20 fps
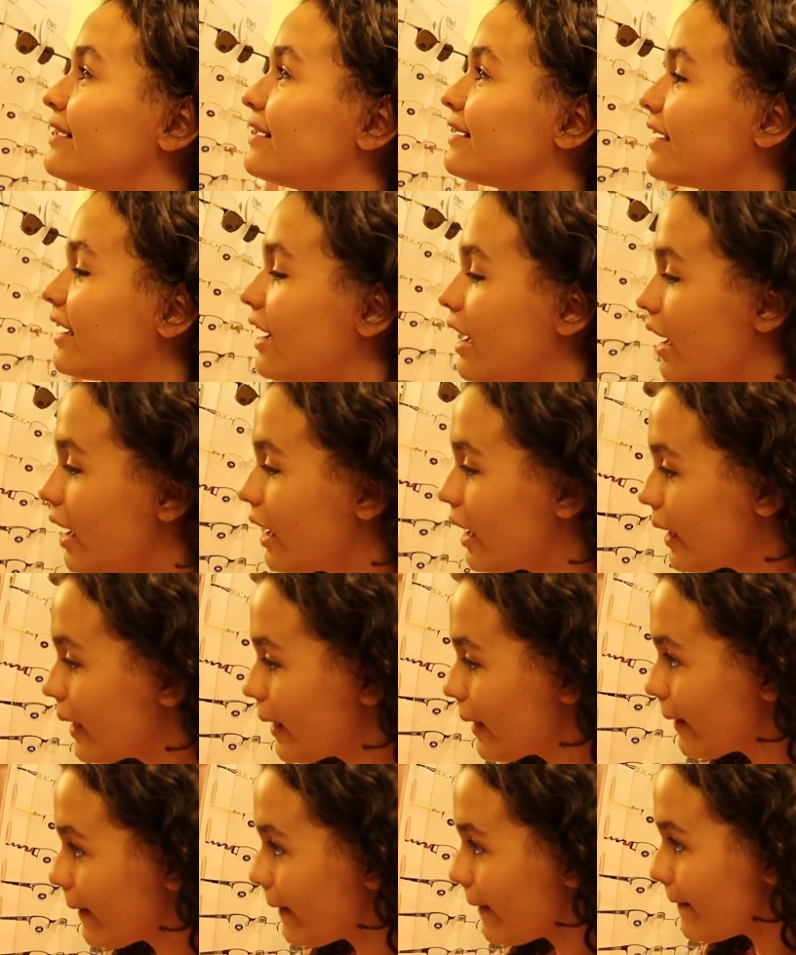it doesn't really
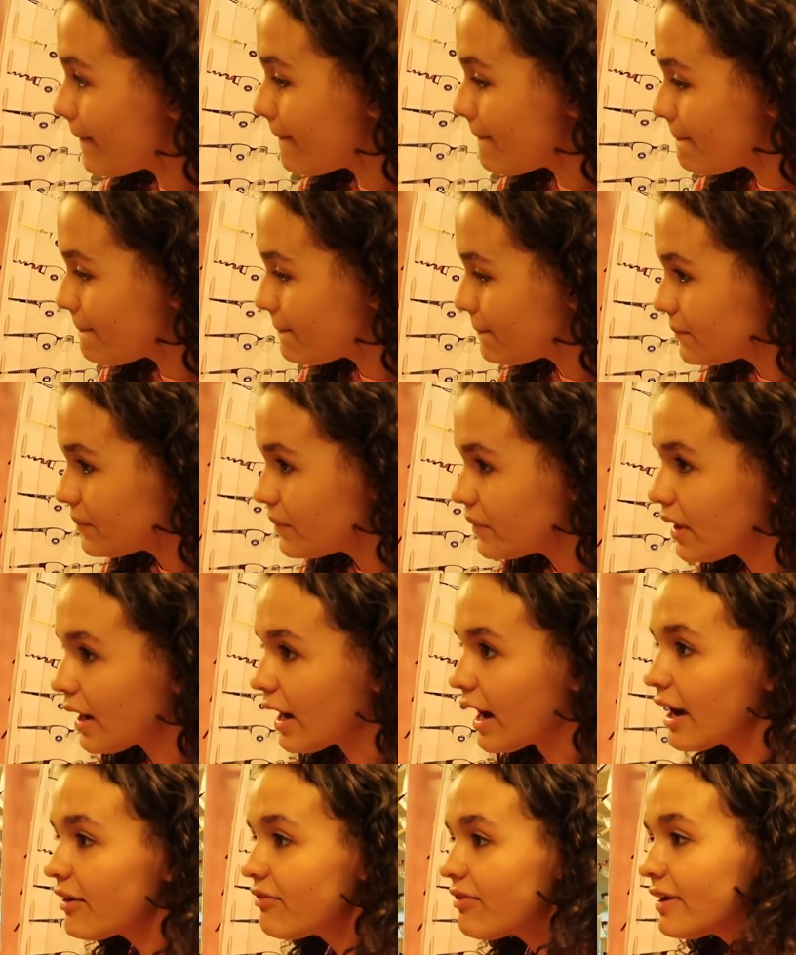matter. So yeah.
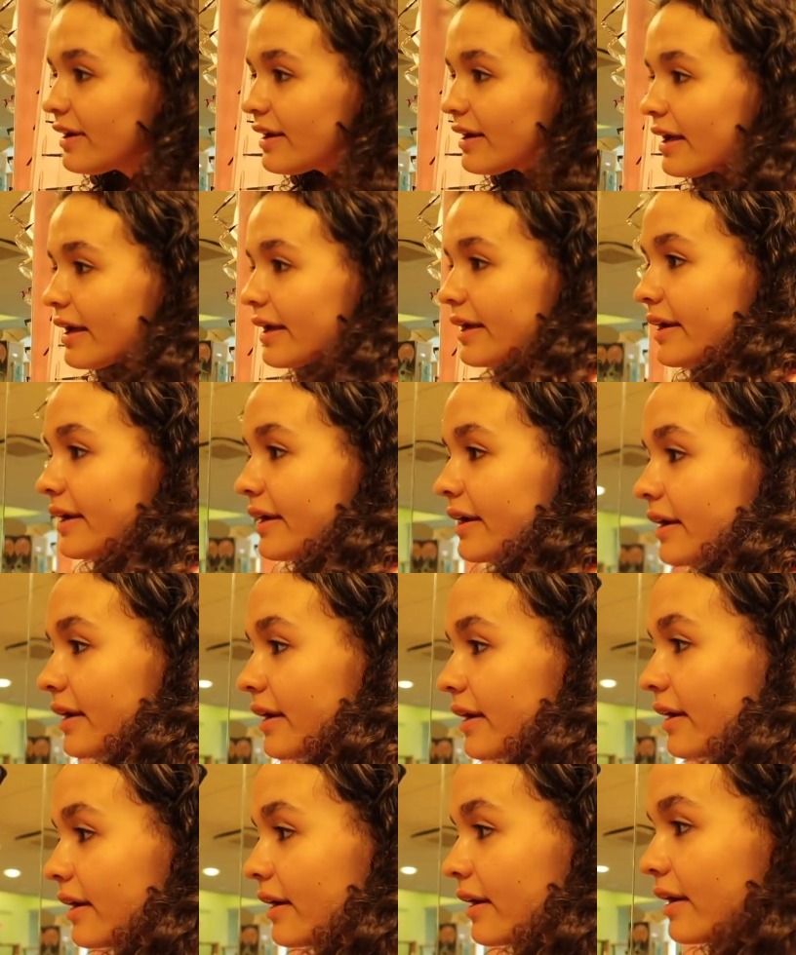But the thing is, don't you think
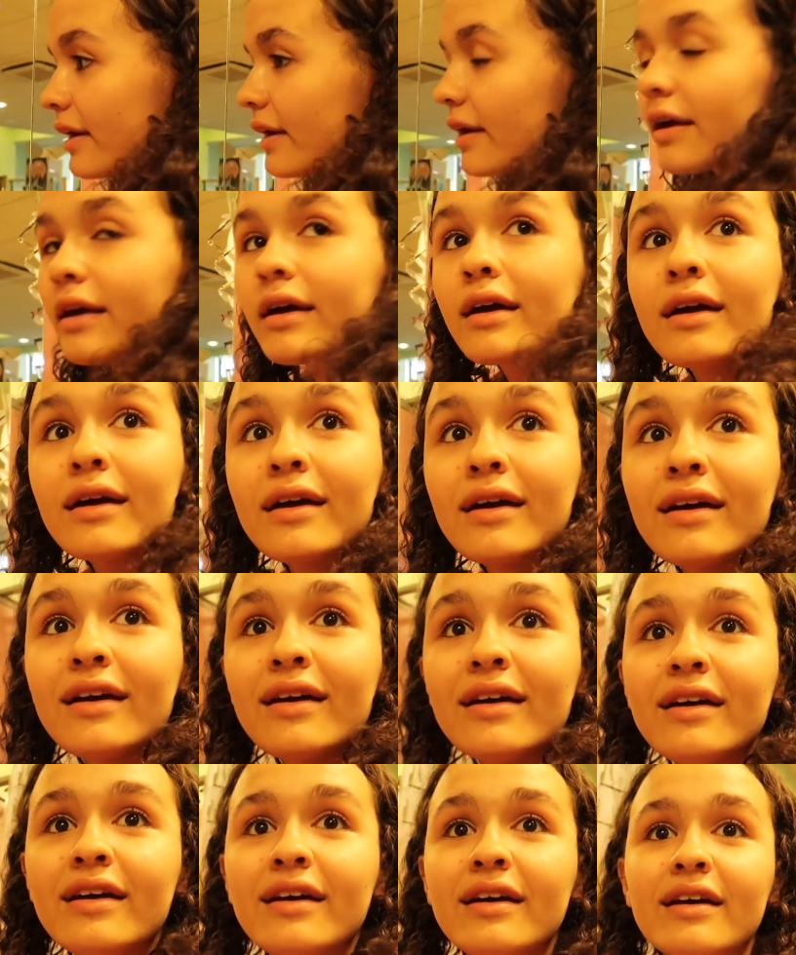the choosing process
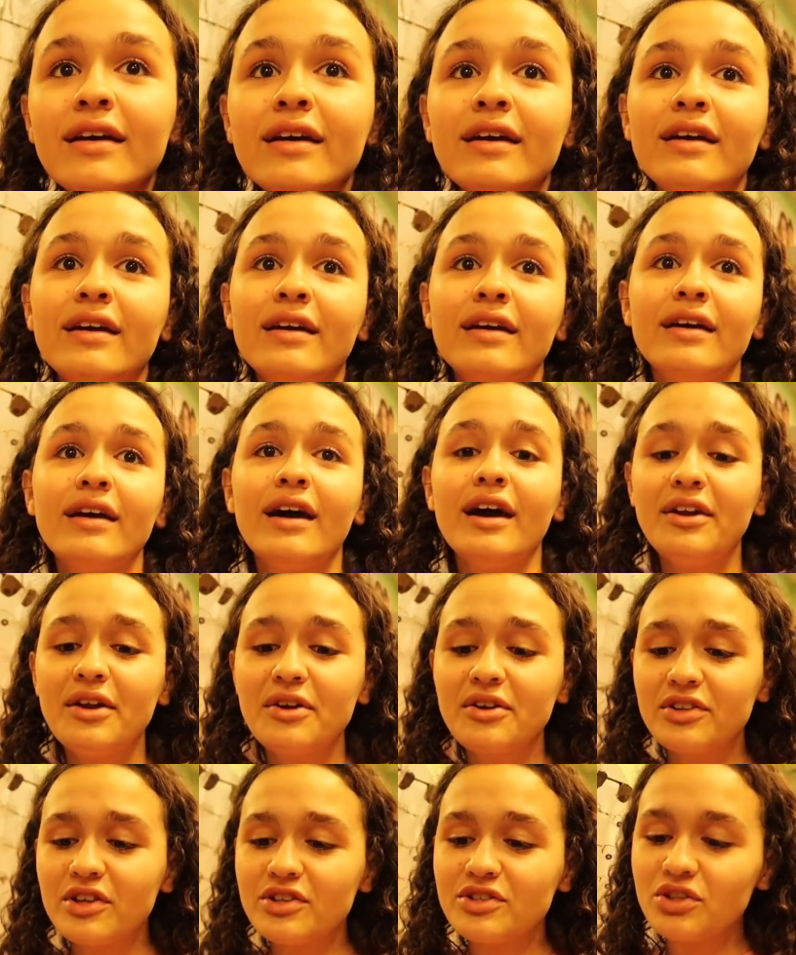just takes so
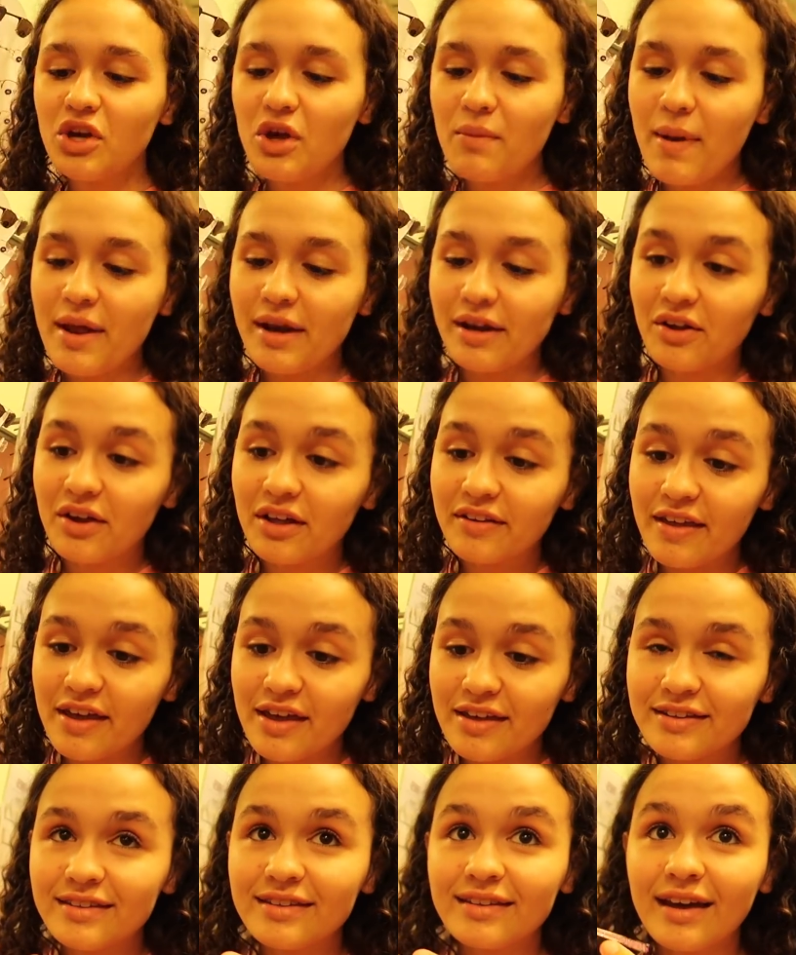long? There's
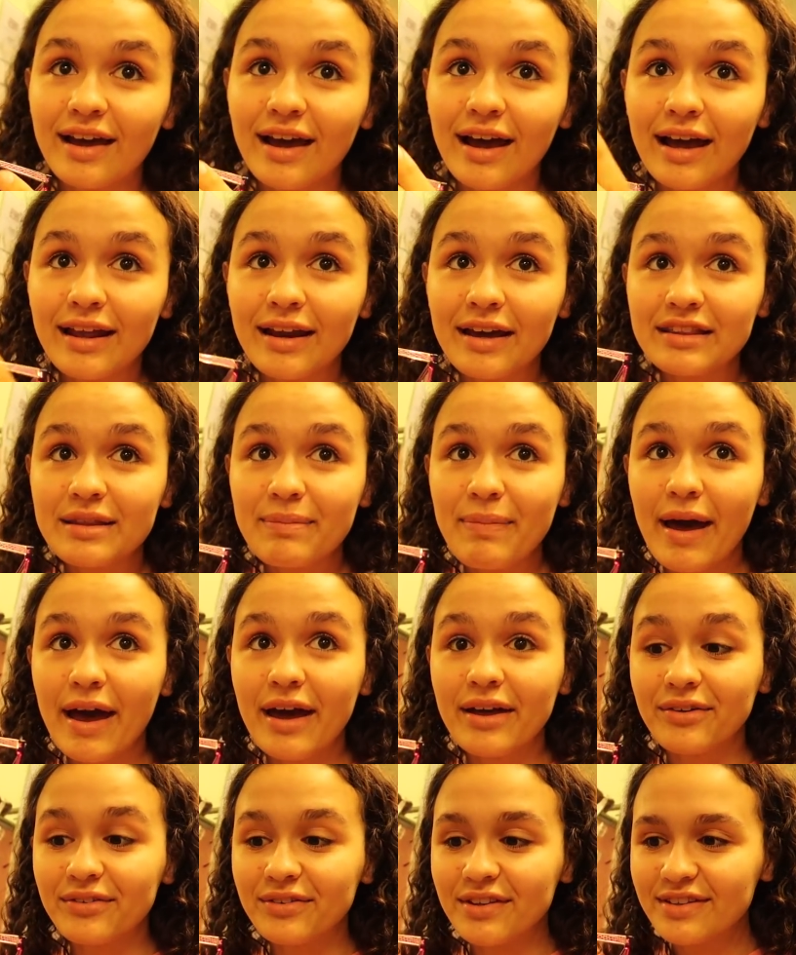just so many.
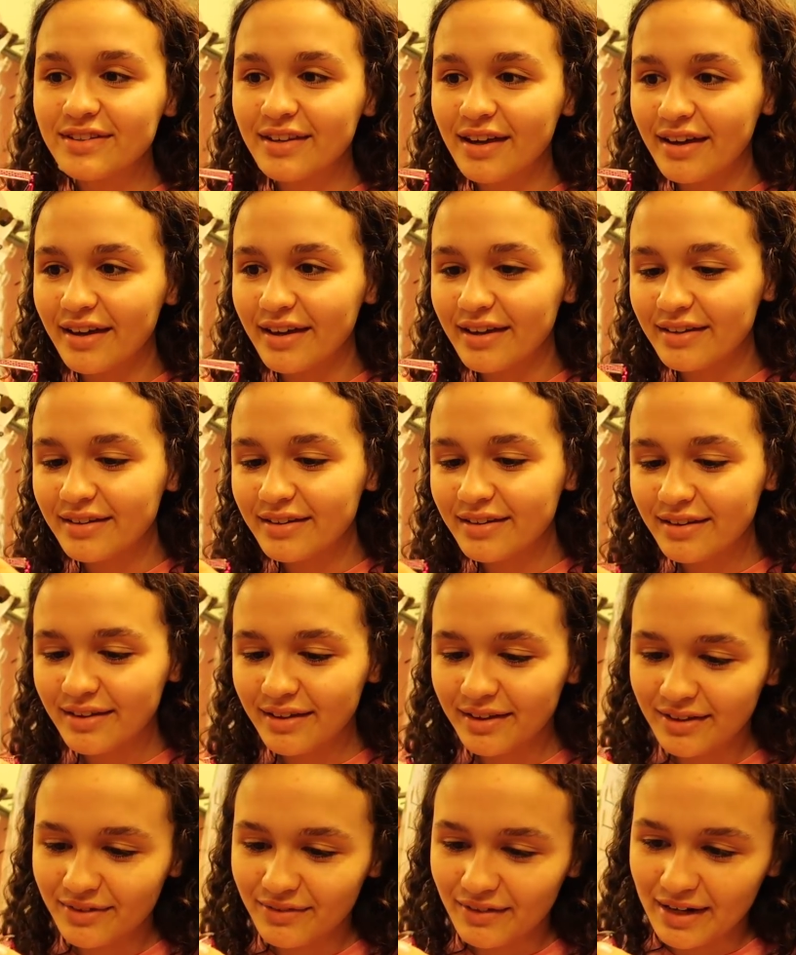Yeah,
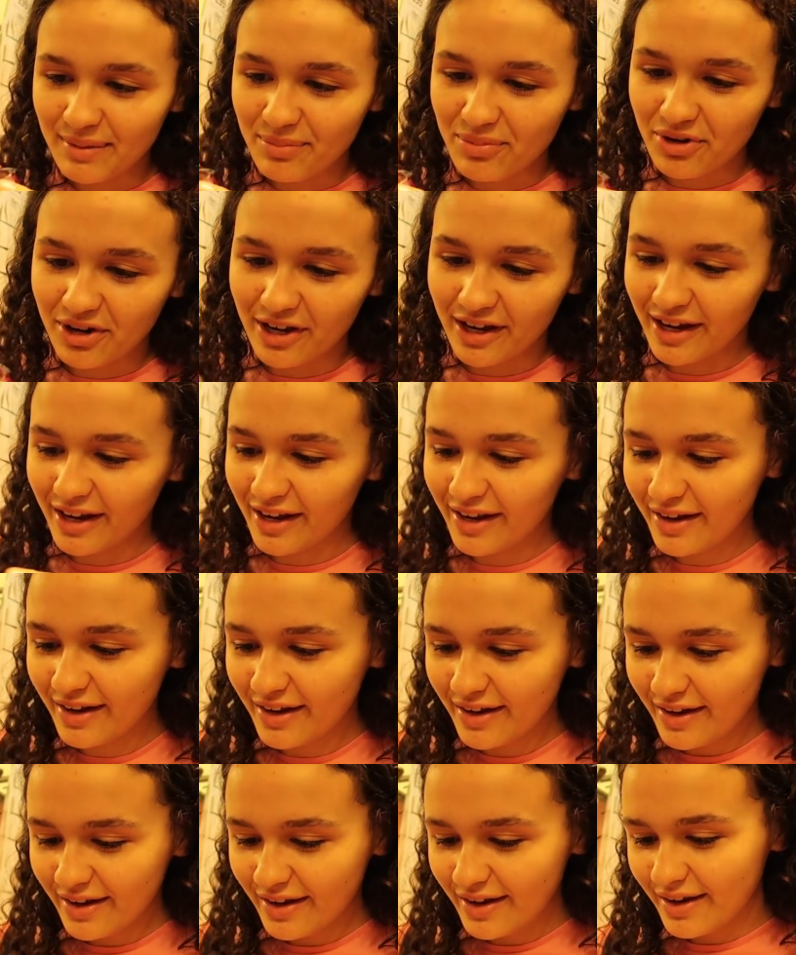that's nice.
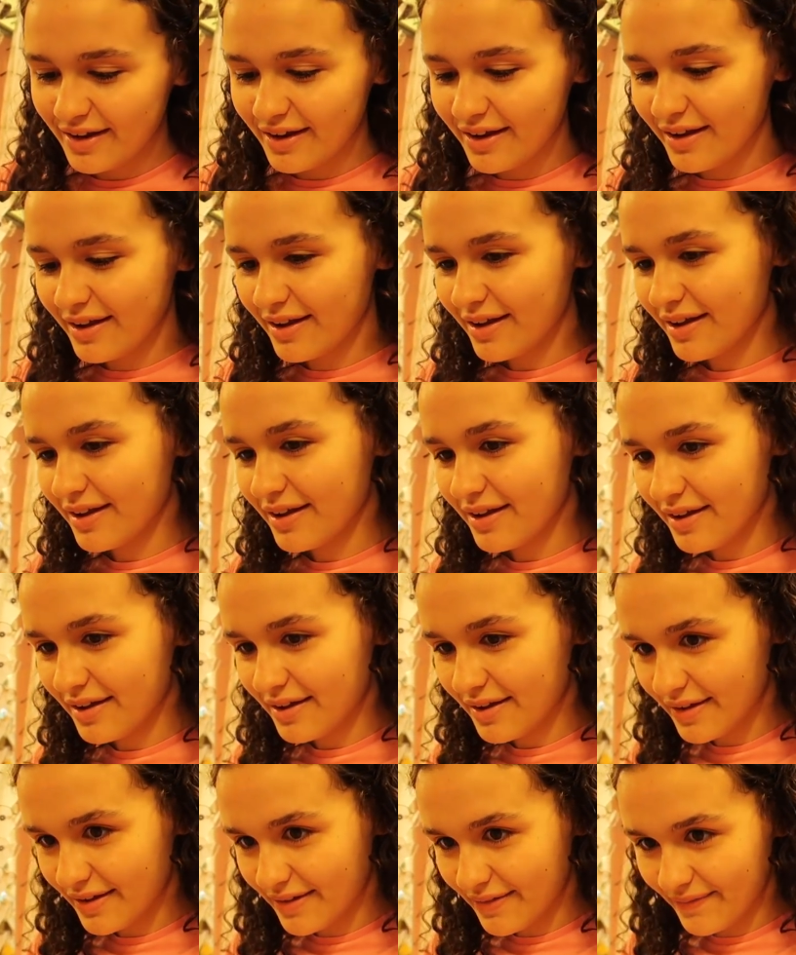They're purpley
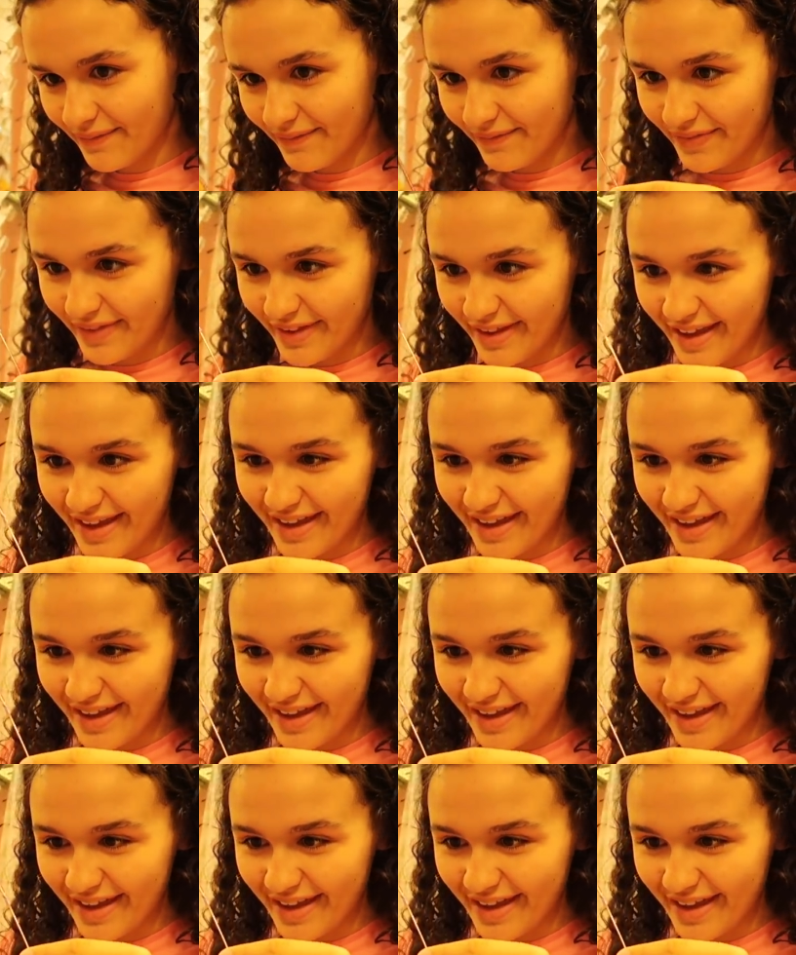pink. Try them